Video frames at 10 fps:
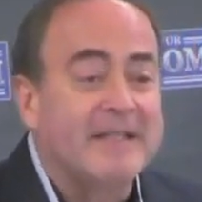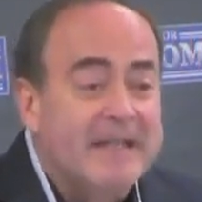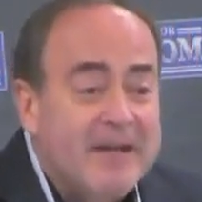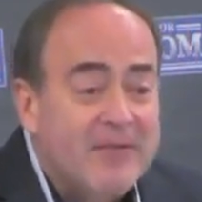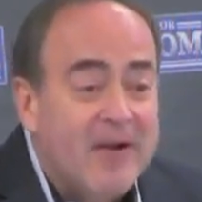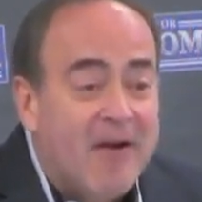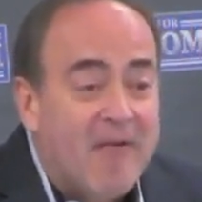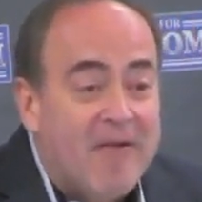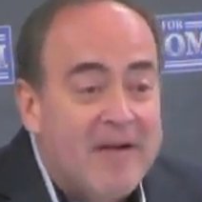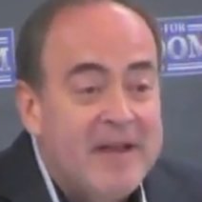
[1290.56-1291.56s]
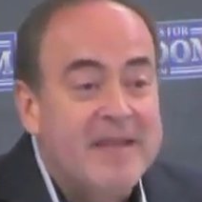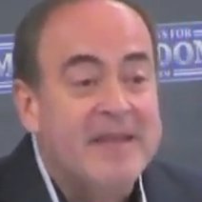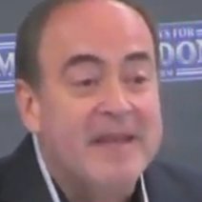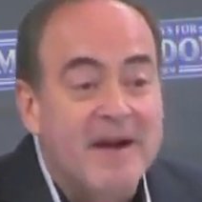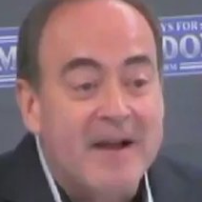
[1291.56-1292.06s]
Zero.
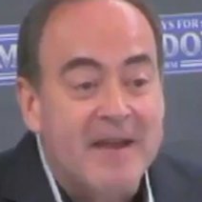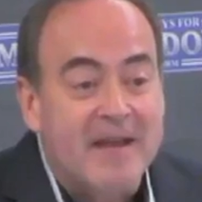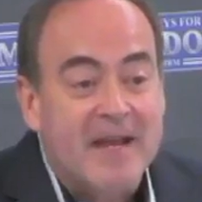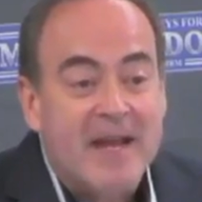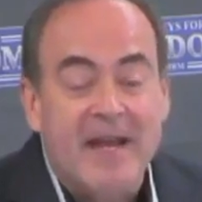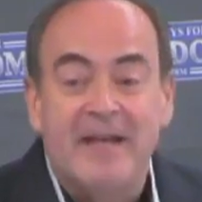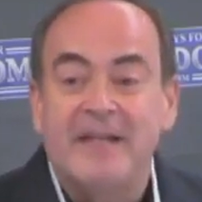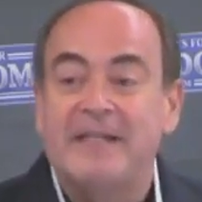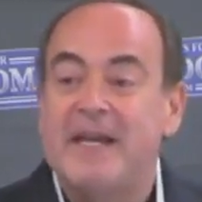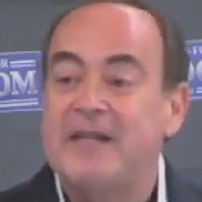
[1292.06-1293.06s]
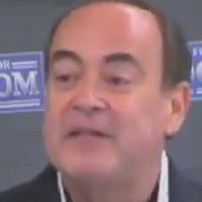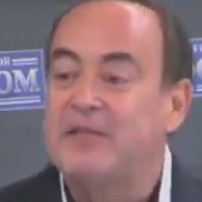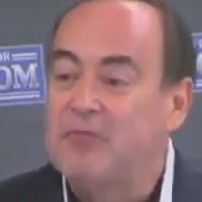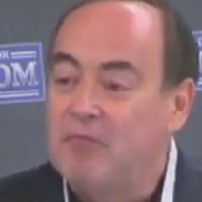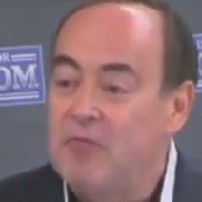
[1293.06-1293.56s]
None. It is a
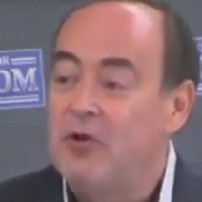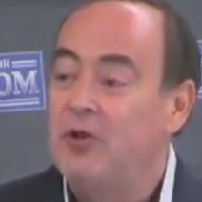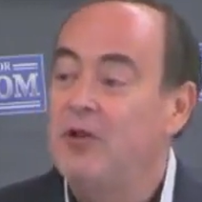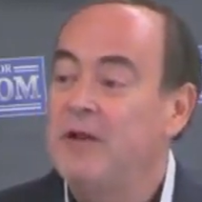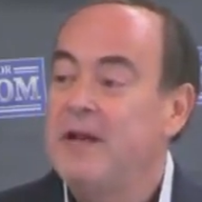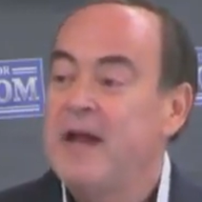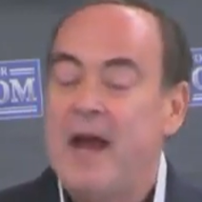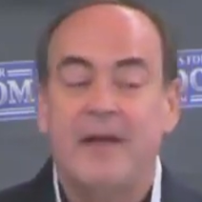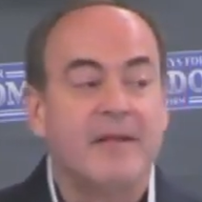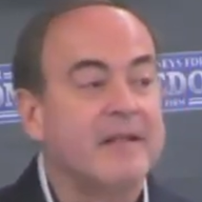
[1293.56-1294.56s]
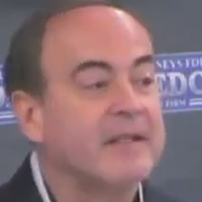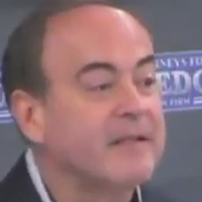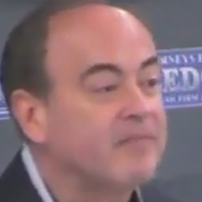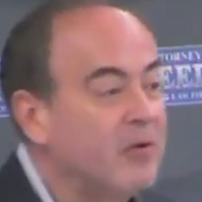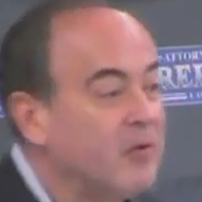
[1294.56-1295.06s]
tool at the
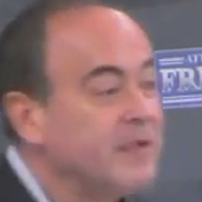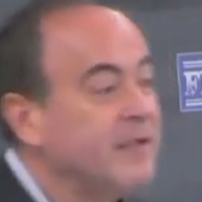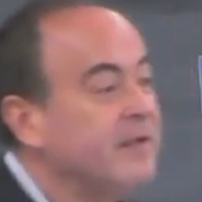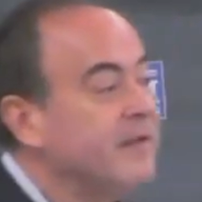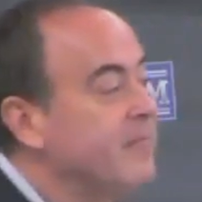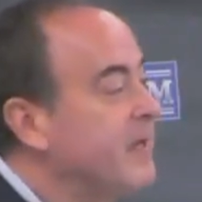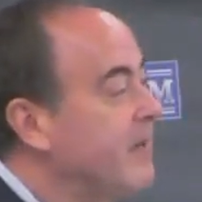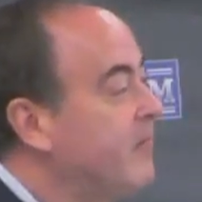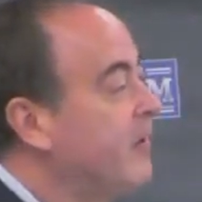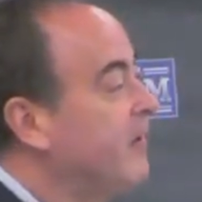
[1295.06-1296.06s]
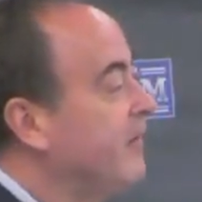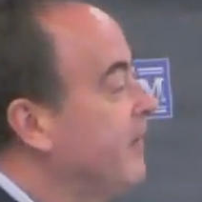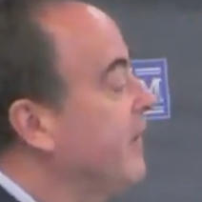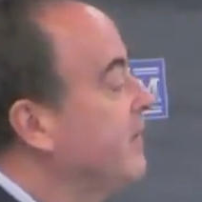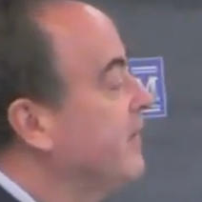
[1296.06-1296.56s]
disposal of the people in
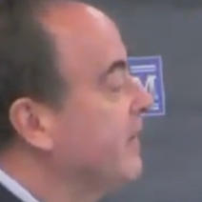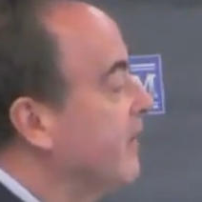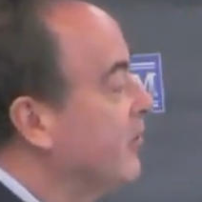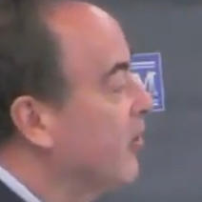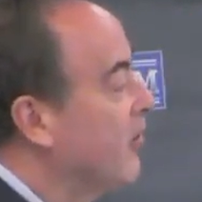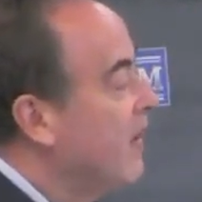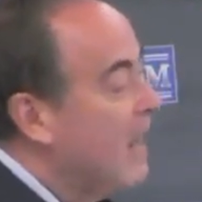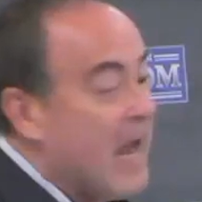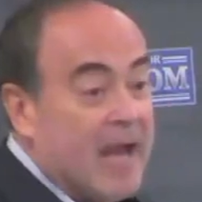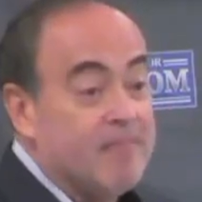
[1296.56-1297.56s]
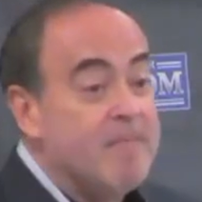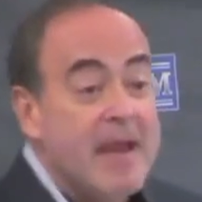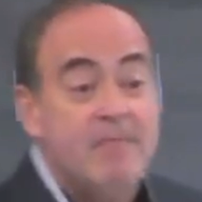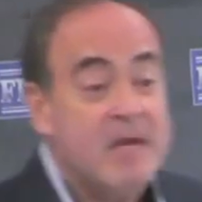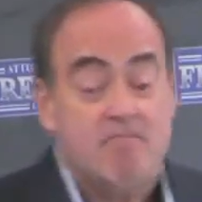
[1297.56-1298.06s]
the legislature, and
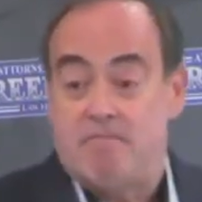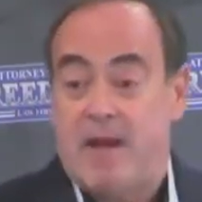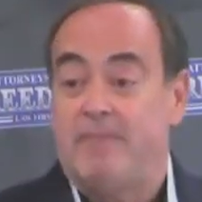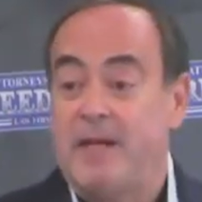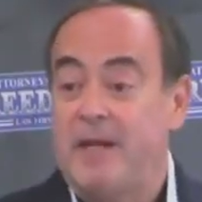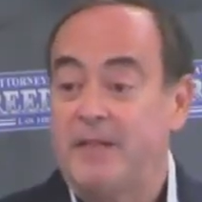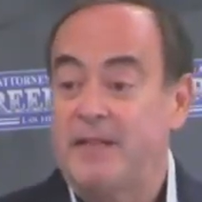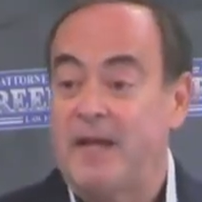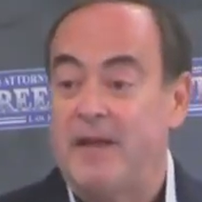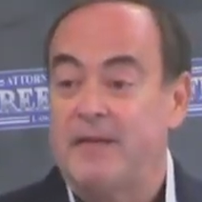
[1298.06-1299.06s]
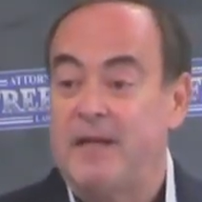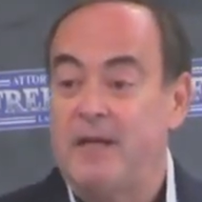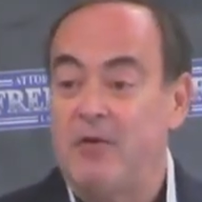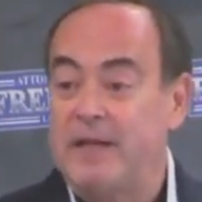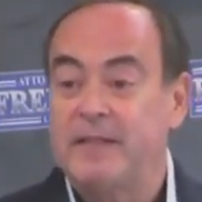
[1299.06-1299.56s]
maybe it's that the
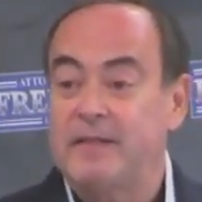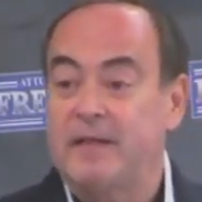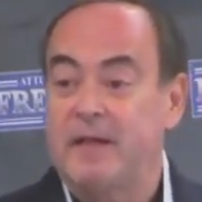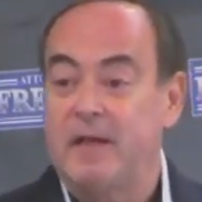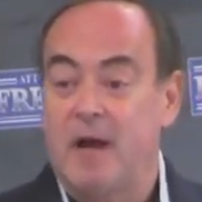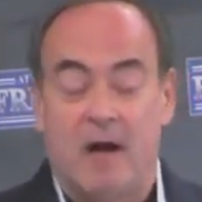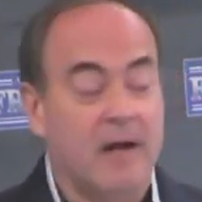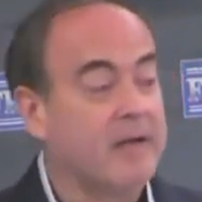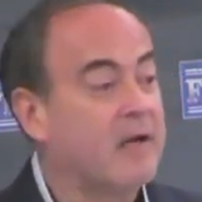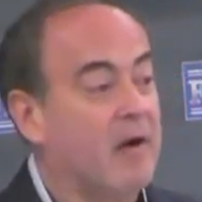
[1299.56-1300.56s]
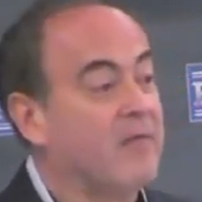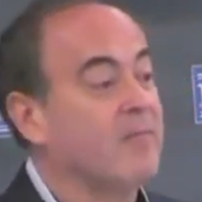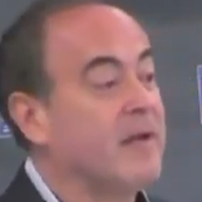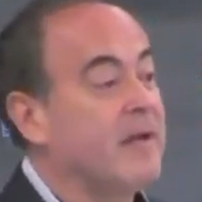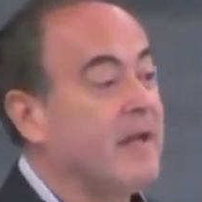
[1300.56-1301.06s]
U.S.
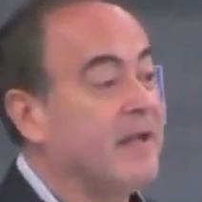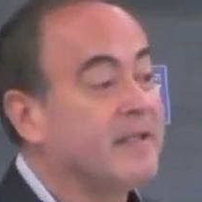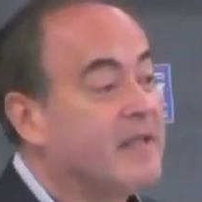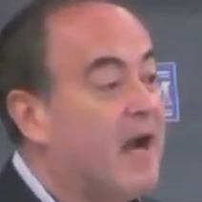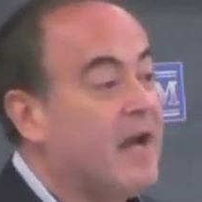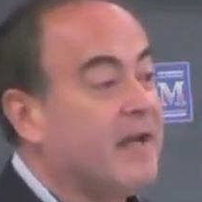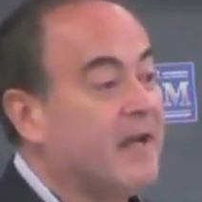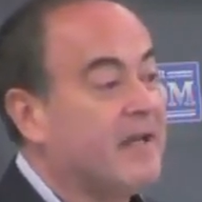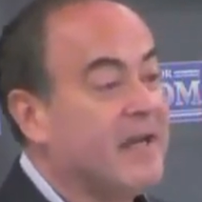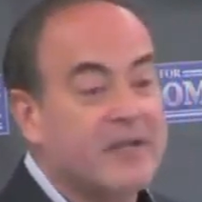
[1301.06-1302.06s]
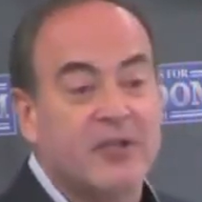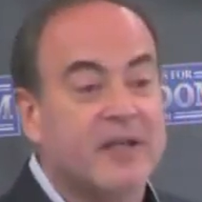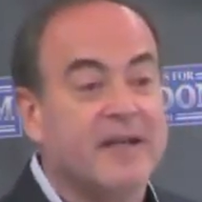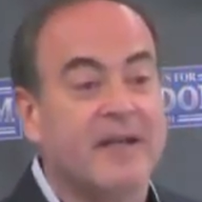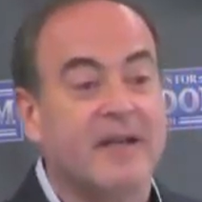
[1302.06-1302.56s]
Government is not
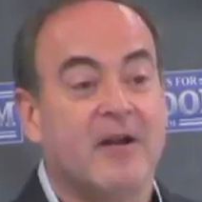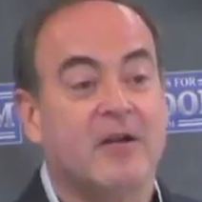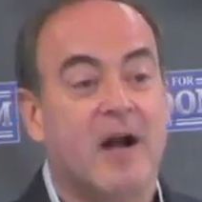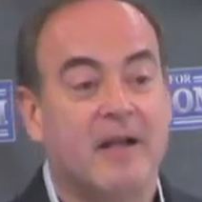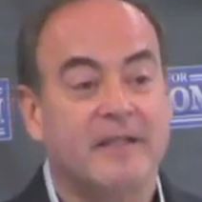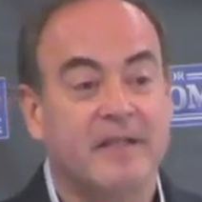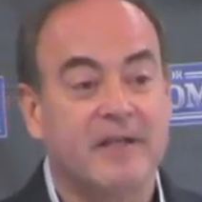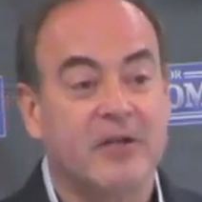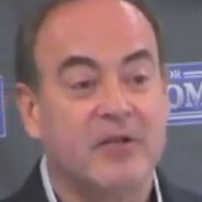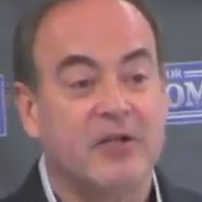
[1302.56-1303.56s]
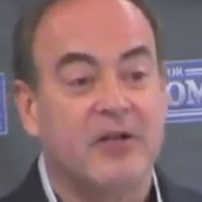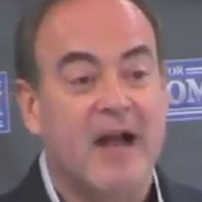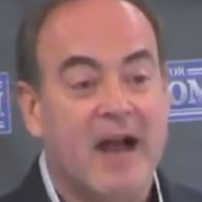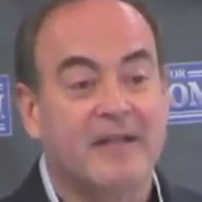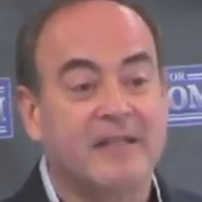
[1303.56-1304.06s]
engaging in any unconstitutional
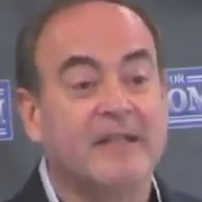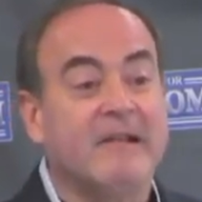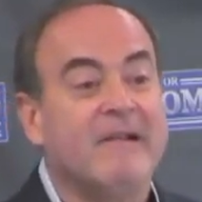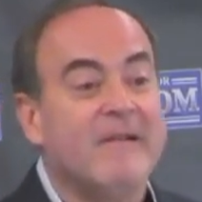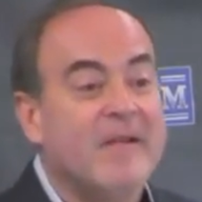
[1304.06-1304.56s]
acts.